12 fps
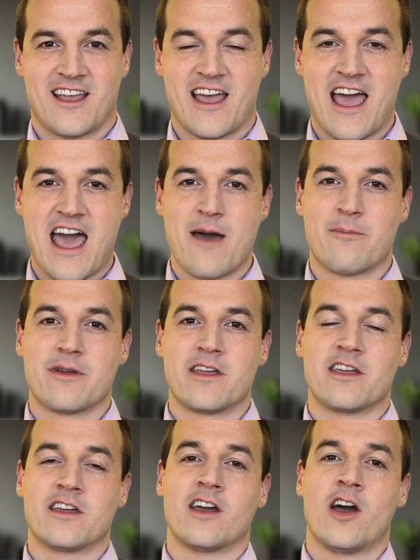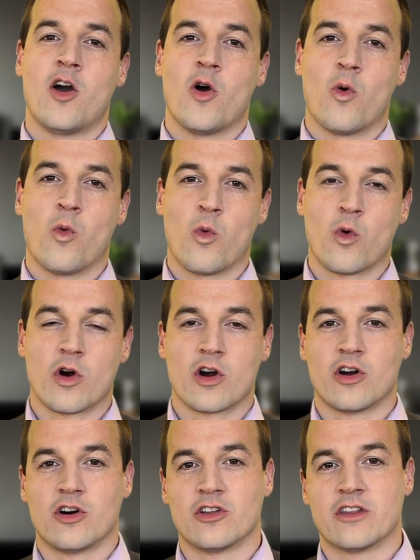happy
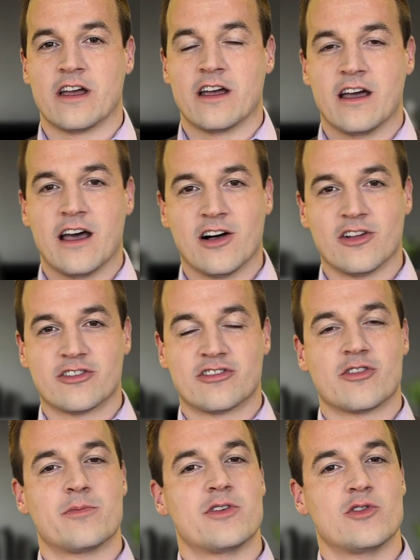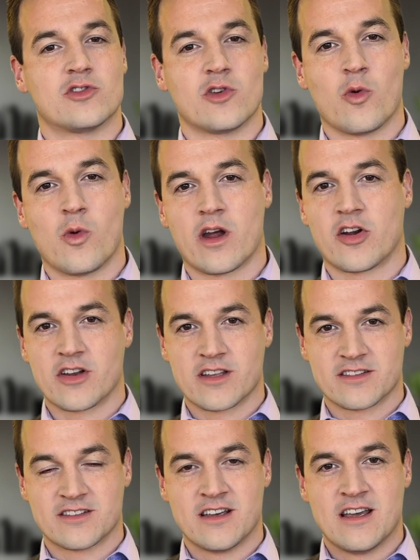World Elder Abuse
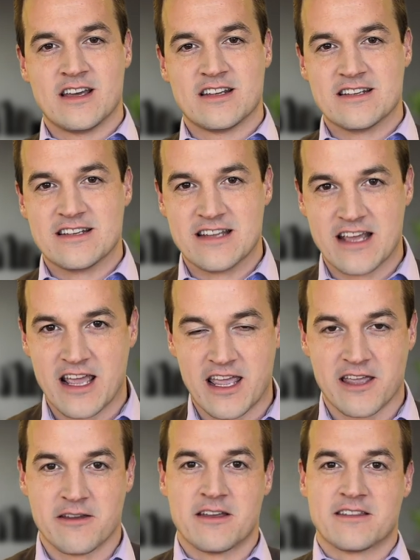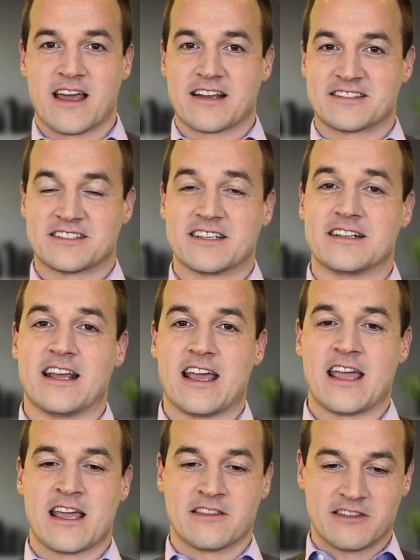Awareness Day. That's
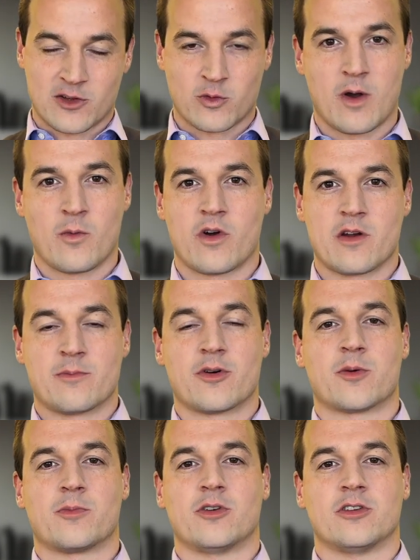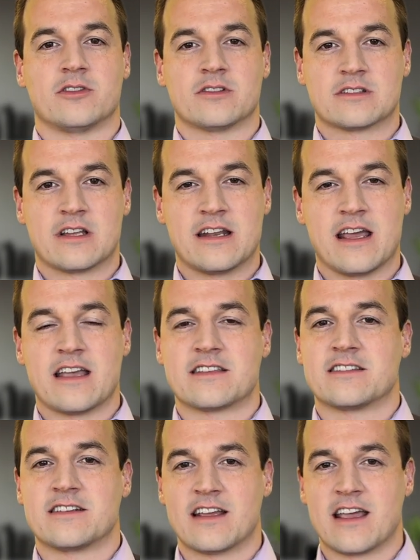today. That's why I'm wearing purple. Today is
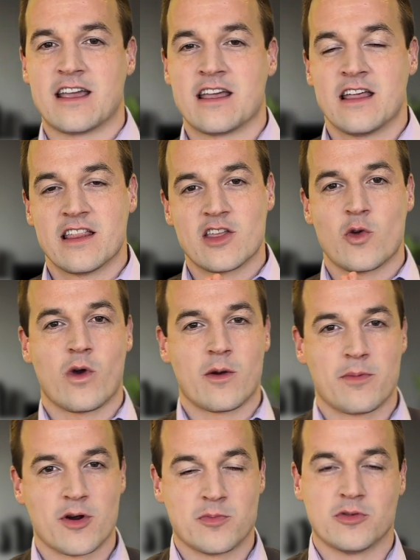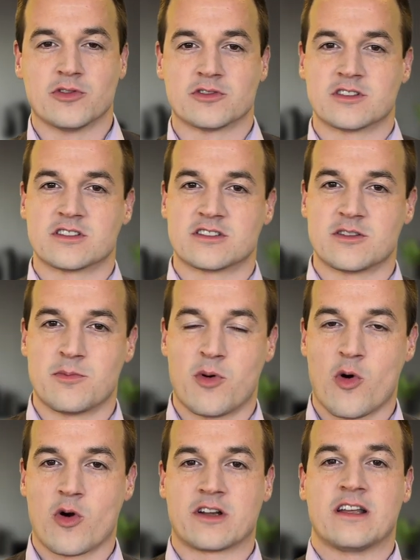the day that you wear purple to
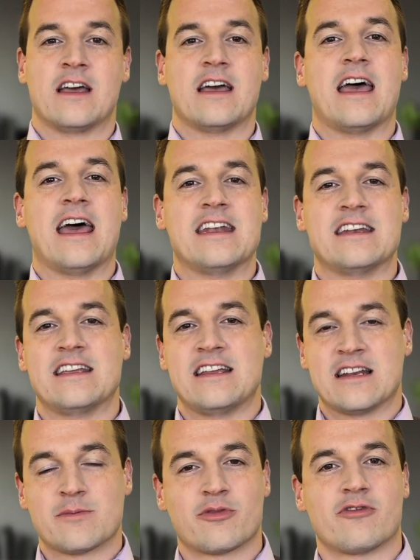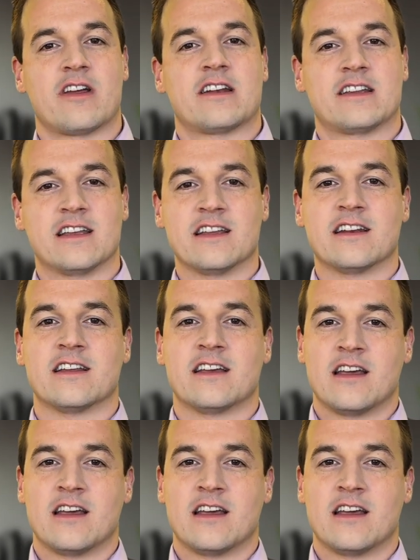support ending and preventing